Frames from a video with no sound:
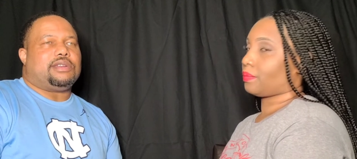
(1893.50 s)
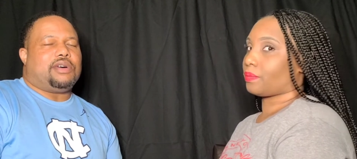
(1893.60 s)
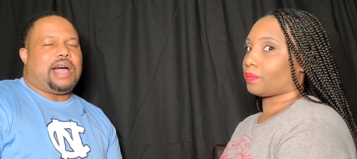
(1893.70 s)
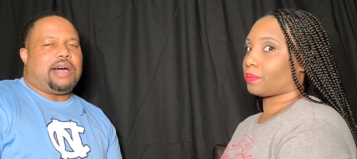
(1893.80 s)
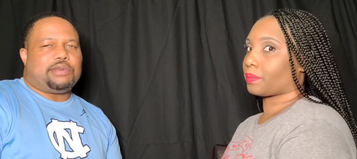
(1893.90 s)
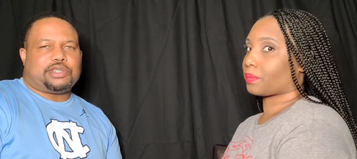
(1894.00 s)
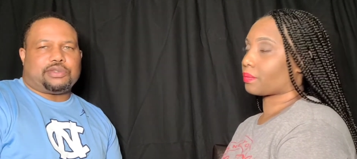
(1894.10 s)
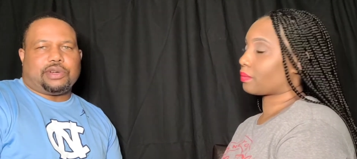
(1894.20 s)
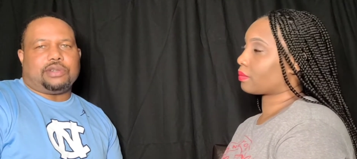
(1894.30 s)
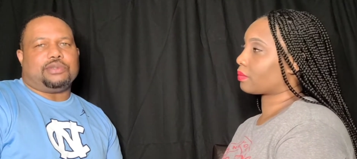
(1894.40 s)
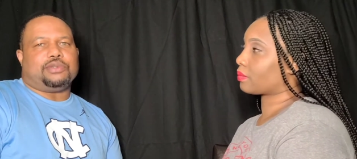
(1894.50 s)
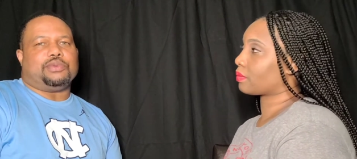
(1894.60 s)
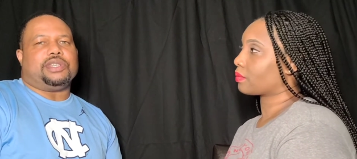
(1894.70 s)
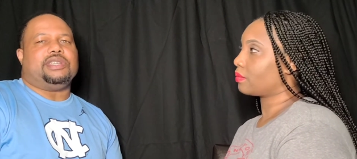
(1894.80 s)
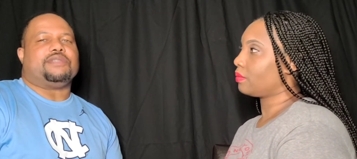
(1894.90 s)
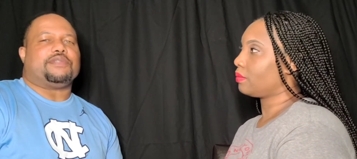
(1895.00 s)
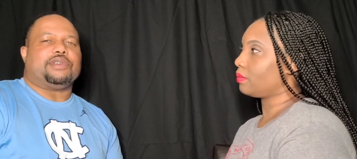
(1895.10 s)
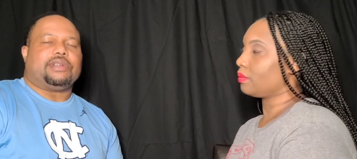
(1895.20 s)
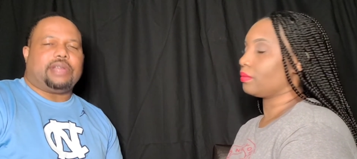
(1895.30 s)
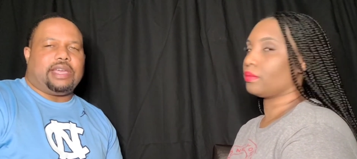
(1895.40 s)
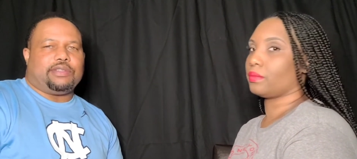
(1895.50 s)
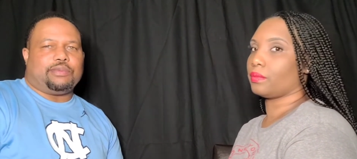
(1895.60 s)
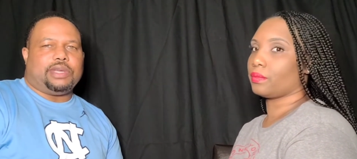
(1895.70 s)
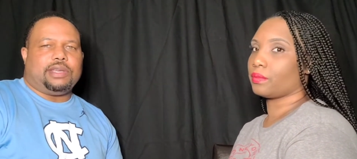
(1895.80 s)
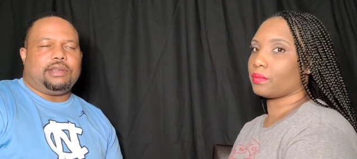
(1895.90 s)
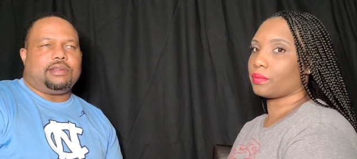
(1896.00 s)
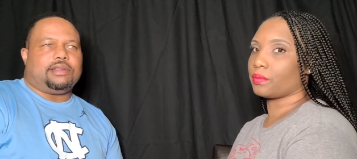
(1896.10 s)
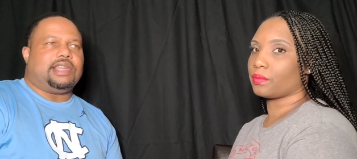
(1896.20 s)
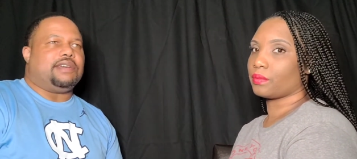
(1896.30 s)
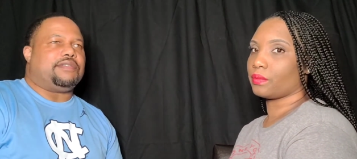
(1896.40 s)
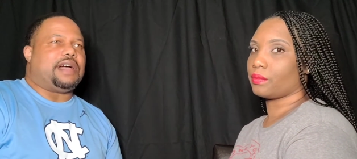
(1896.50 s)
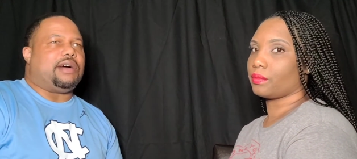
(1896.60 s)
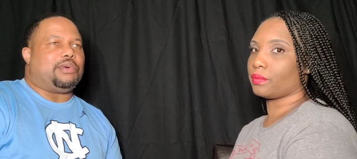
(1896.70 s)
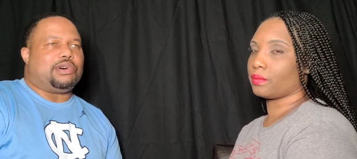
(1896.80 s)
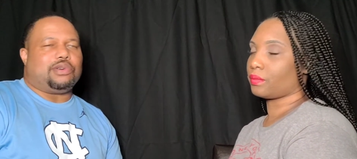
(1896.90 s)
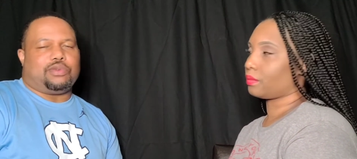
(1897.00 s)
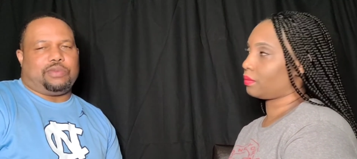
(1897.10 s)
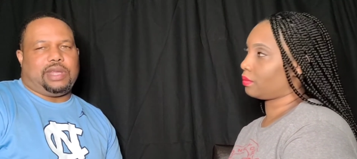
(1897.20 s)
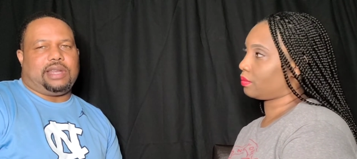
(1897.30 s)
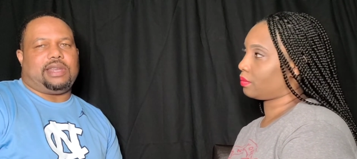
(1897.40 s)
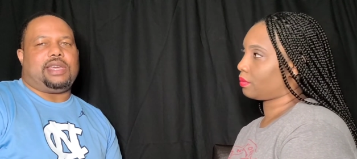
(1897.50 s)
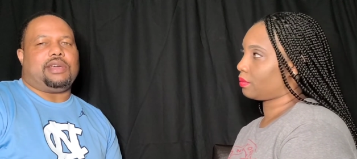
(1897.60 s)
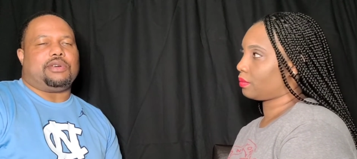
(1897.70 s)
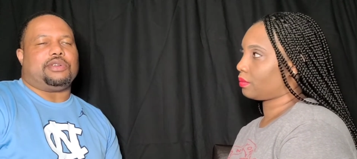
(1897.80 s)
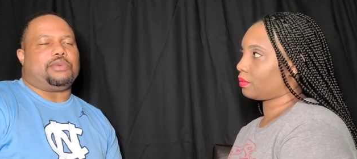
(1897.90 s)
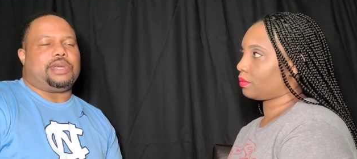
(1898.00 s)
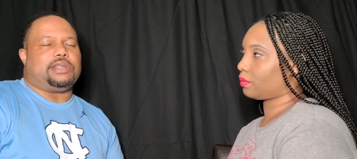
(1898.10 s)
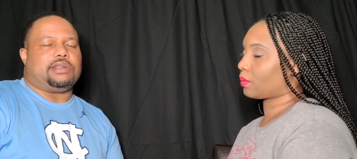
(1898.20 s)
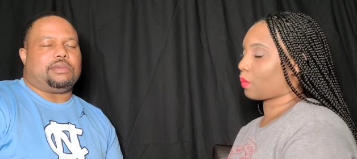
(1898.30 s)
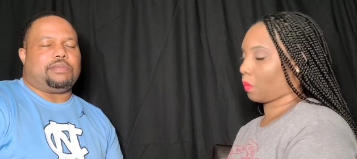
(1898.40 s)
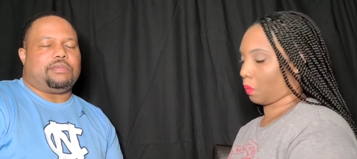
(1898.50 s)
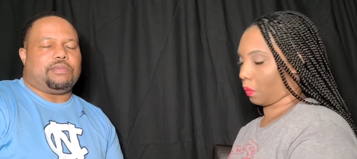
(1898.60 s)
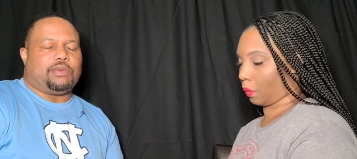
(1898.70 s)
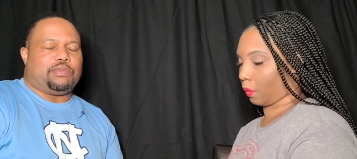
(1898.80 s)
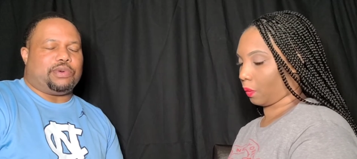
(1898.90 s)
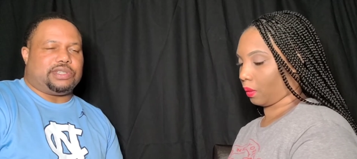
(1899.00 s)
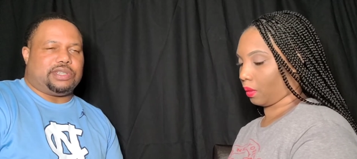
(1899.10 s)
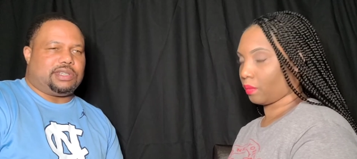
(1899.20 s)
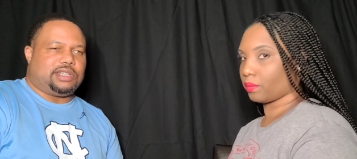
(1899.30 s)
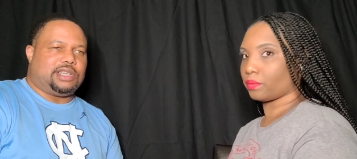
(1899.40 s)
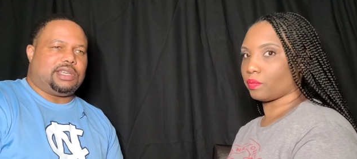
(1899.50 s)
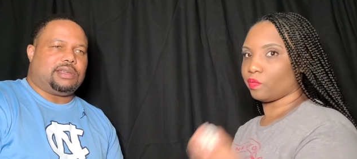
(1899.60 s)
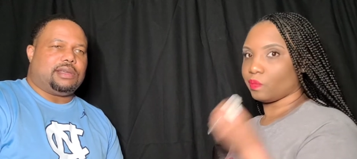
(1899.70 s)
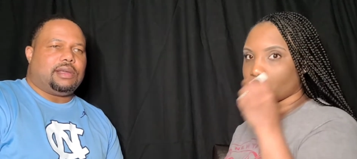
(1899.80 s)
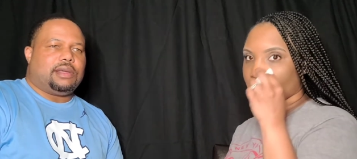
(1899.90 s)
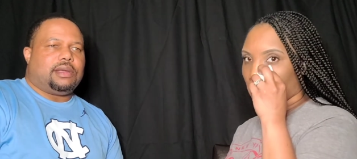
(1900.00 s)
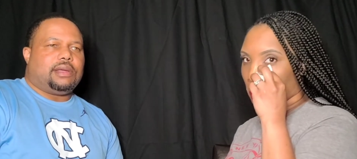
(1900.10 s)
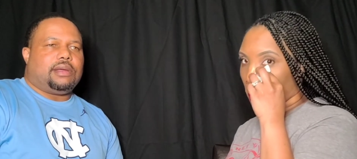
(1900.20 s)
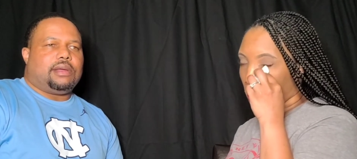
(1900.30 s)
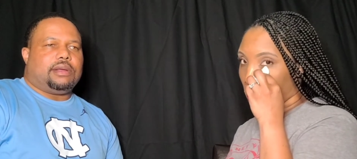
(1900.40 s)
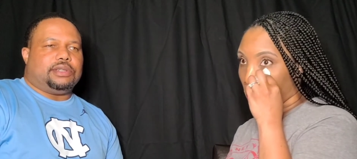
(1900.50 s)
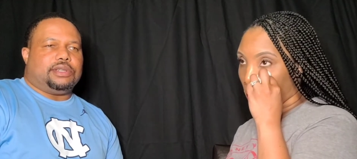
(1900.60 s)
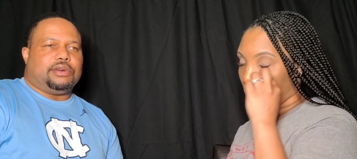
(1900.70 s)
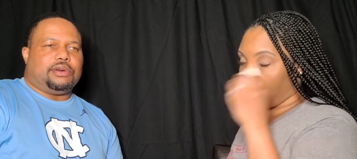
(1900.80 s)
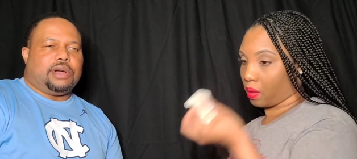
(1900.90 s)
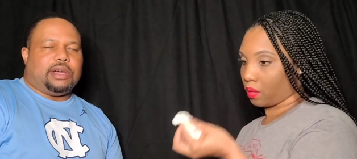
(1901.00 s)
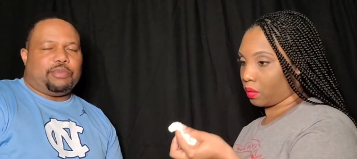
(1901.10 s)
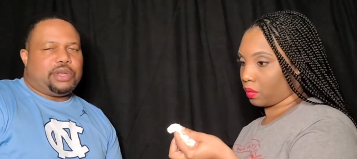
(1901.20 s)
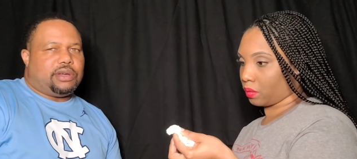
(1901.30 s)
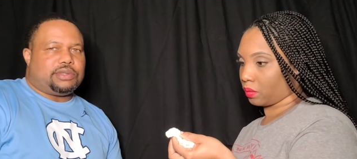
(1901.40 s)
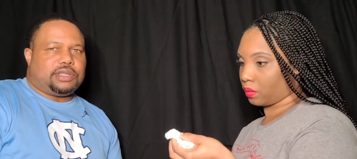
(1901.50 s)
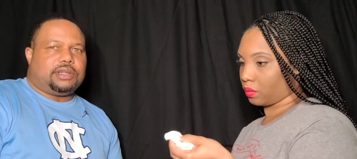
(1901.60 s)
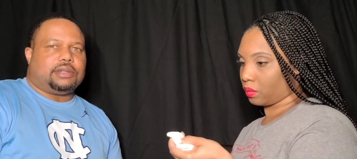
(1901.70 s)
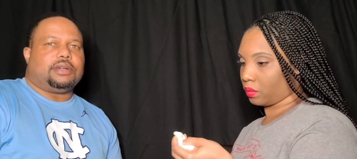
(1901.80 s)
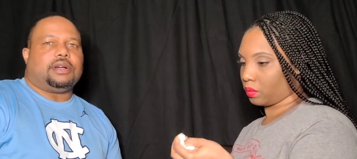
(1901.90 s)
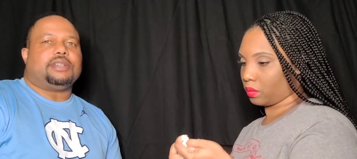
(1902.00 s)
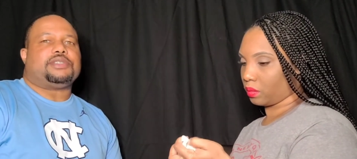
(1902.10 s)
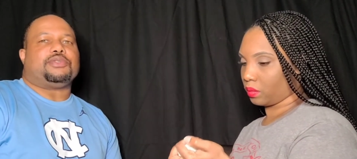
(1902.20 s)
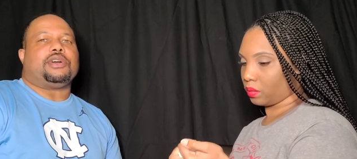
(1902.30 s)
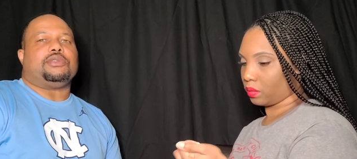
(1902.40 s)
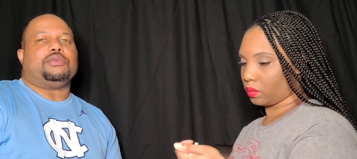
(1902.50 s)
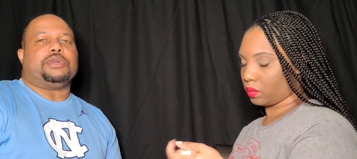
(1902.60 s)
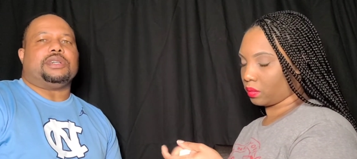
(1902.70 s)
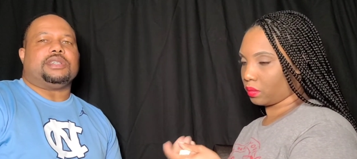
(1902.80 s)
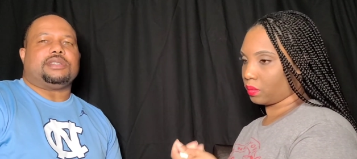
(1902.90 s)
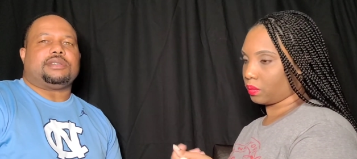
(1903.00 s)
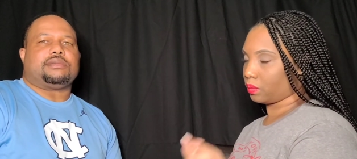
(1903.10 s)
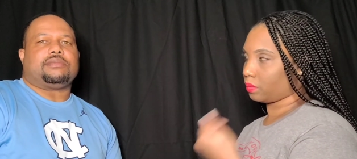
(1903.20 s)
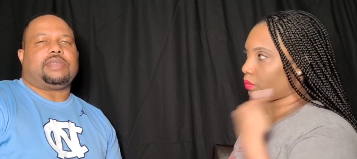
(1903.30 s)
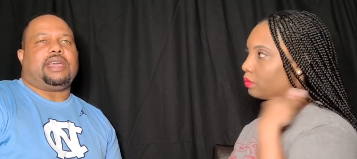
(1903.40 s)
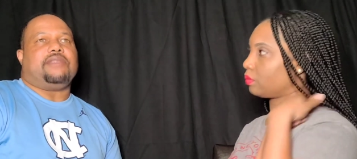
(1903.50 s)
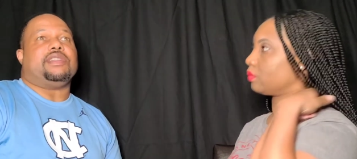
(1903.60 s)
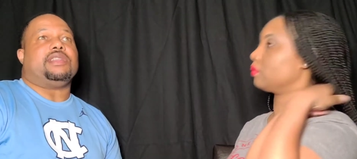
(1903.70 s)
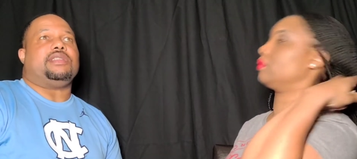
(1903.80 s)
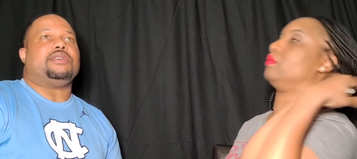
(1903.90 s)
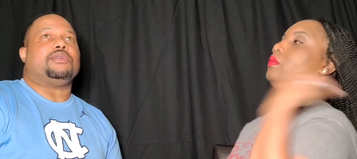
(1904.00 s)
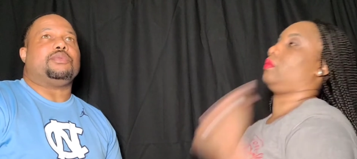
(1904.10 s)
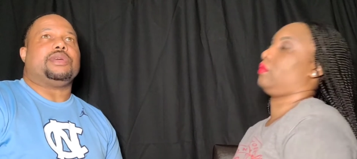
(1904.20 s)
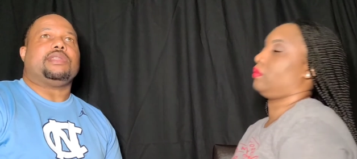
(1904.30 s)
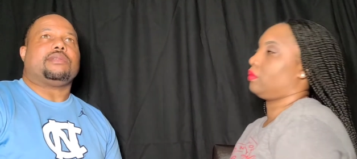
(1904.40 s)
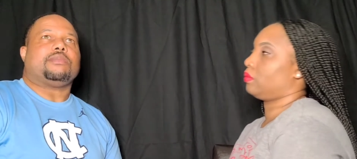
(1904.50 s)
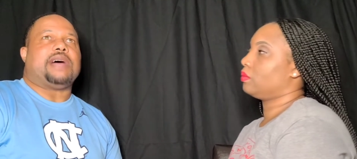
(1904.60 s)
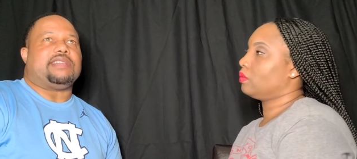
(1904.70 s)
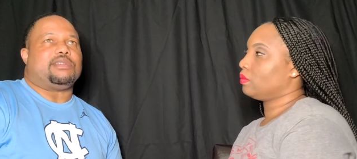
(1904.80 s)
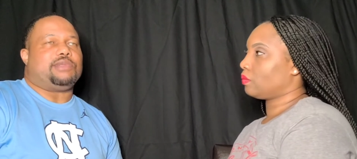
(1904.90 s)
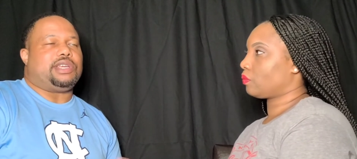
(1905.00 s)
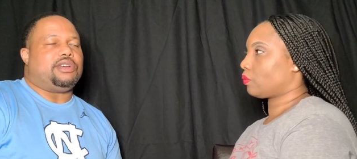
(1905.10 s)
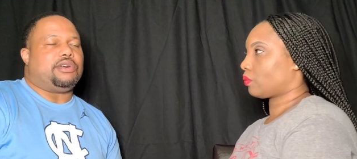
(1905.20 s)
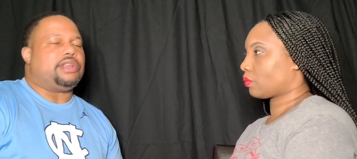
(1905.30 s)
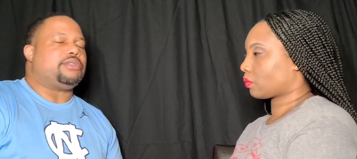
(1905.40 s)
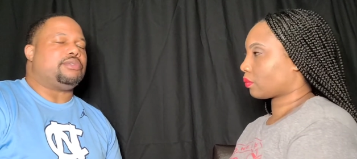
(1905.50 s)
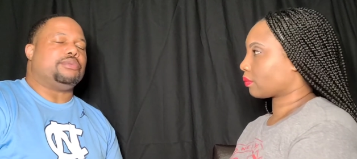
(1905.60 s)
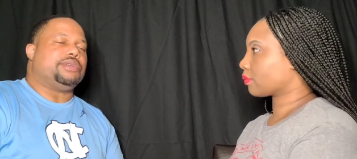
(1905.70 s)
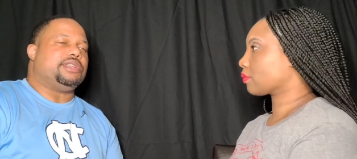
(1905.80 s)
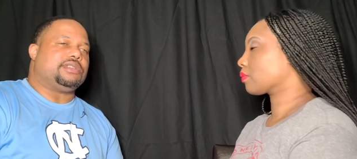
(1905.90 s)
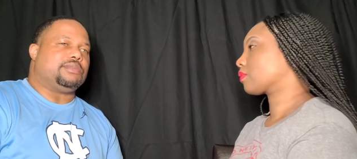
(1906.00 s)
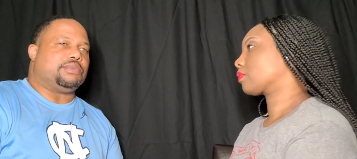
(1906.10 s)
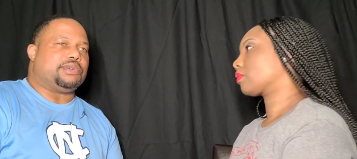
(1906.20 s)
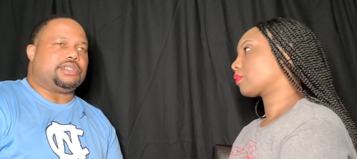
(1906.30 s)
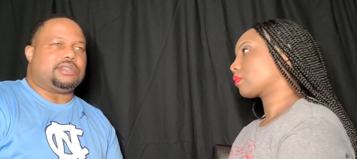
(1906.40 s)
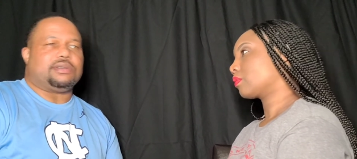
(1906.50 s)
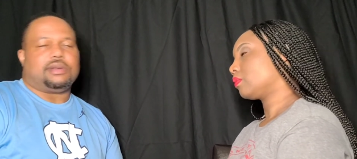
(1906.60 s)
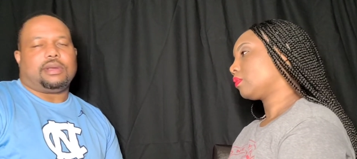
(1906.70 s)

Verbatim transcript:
Speaker 1: know, our struggles were different as we left our home that day on the way to the abortion clinic. You know, unbeknownst to her, her struggle was having to deal with possibly going through with this abortion.